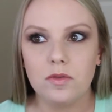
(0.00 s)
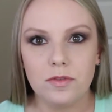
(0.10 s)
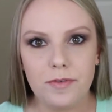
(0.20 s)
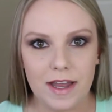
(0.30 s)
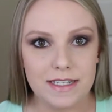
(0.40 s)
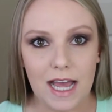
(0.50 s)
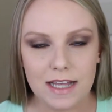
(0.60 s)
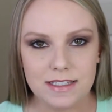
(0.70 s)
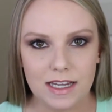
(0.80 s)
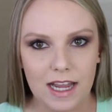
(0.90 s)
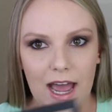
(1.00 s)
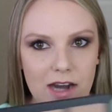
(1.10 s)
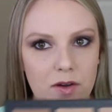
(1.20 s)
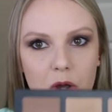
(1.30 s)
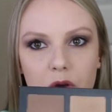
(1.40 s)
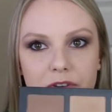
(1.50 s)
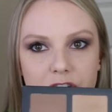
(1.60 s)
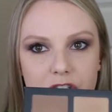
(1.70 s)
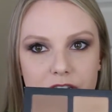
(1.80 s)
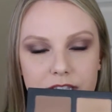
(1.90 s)
fantastic. I don't know if
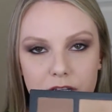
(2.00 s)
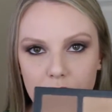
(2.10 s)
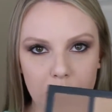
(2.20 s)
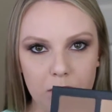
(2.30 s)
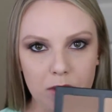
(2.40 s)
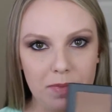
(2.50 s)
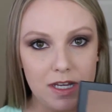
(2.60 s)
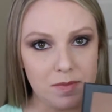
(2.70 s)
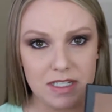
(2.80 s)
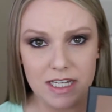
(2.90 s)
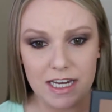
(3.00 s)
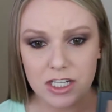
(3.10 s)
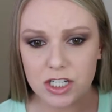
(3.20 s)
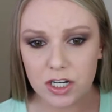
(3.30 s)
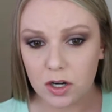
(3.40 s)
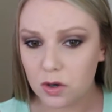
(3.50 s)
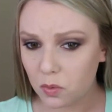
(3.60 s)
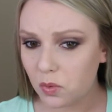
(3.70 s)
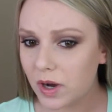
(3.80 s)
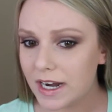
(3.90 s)
it's just the uber pigmentation or
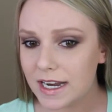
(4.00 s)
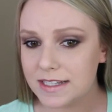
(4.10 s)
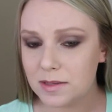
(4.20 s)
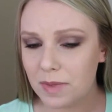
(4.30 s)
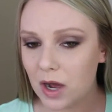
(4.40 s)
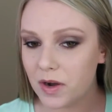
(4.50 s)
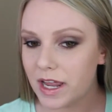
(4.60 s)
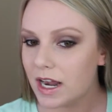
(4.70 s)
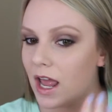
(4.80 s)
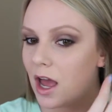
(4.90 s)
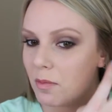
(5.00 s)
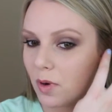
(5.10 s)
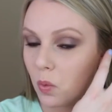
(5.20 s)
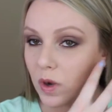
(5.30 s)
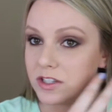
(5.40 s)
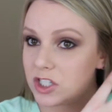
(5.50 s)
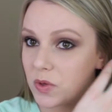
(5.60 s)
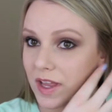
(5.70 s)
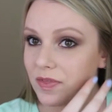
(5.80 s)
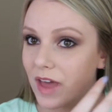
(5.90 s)
what it is about it, but once
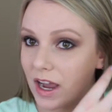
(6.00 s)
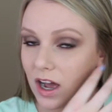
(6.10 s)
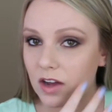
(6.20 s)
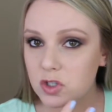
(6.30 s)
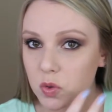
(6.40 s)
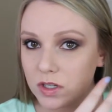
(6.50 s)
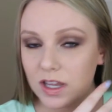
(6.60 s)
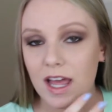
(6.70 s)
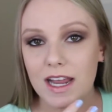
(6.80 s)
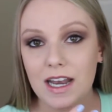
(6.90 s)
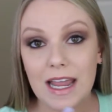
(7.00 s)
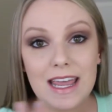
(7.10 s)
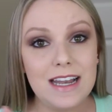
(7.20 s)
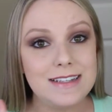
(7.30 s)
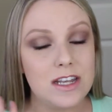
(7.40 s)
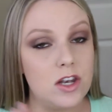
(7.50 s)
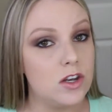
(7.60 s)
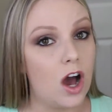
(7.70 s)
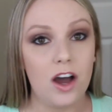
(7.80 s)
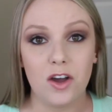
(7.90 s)
you get that contour line, it is
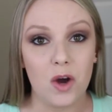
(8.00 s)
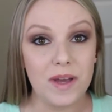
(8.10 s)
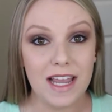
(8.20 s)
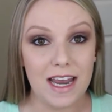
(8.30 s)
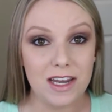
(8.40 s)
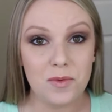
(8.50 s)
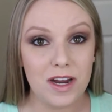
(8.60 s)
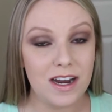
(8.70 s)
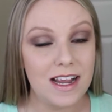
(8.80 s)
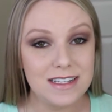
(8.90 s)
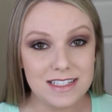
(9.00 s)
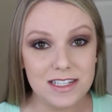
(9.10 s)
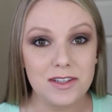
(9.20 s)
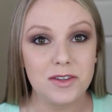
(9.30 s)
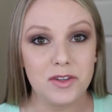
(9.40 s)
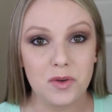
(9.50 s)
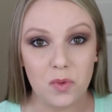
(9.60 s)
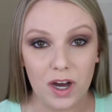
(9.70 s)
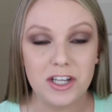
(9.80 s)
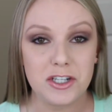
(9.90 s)
not going anywhere until you
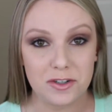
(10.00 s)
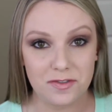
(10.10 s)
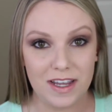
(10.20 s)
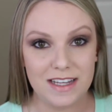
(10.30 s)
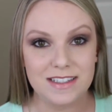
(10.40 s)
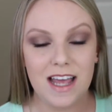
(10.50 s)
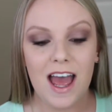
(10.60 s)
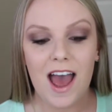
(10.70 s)
wash your face.